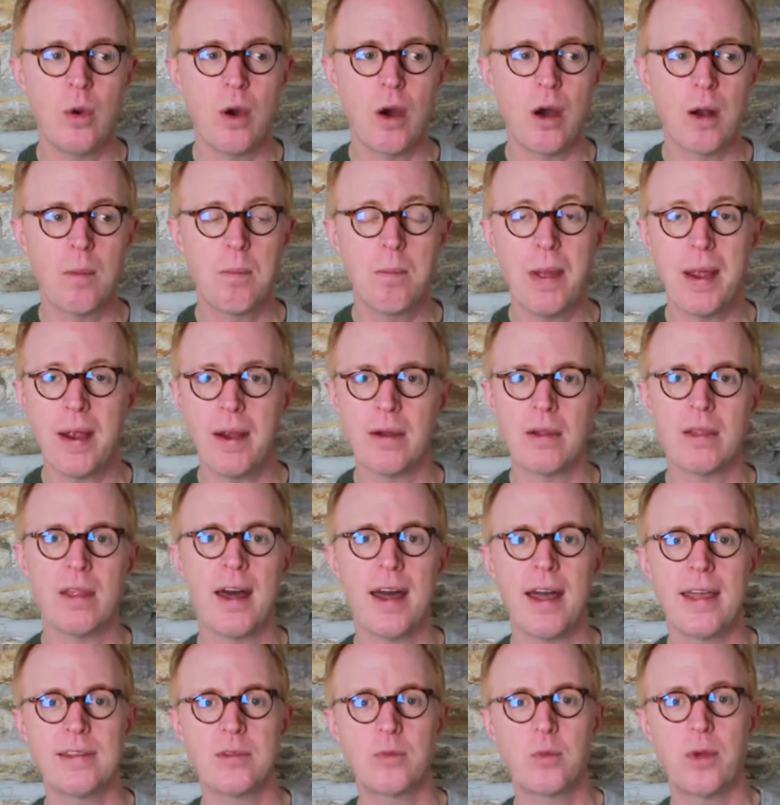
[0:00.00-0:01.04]
are
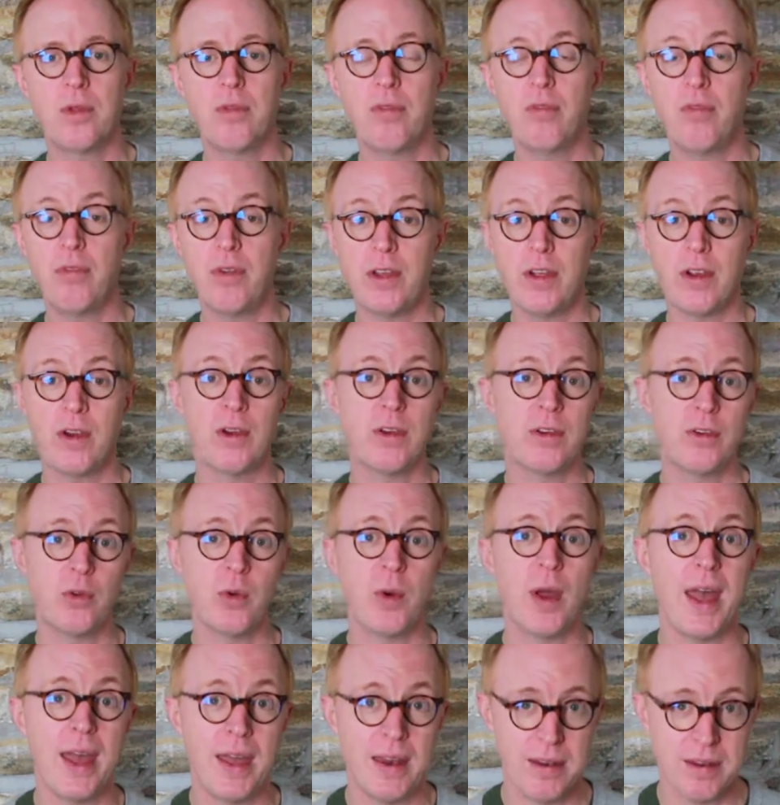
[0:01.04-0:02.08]
paralyzed with fear and
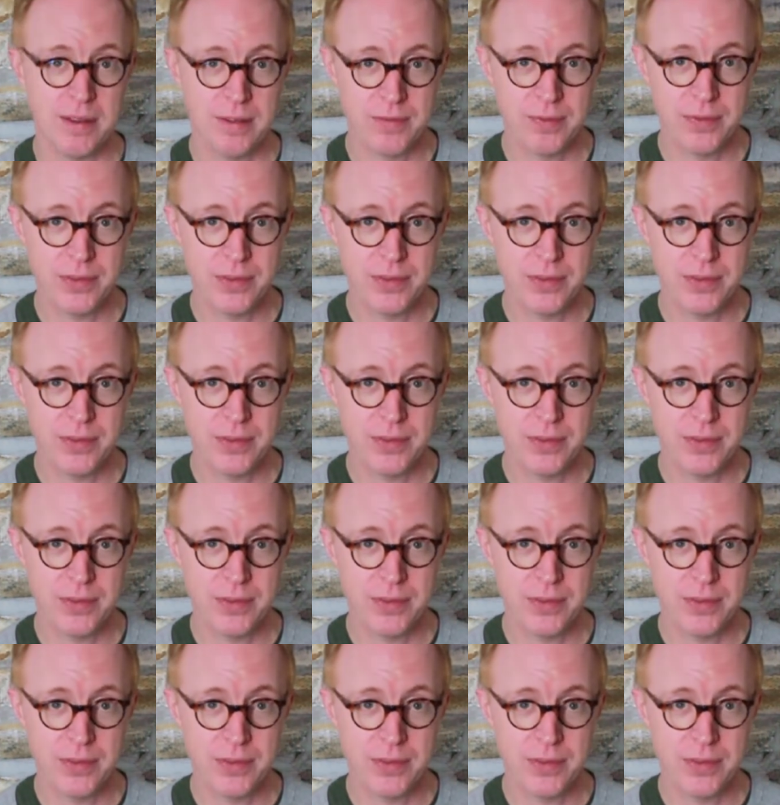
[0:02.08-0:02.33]
dread.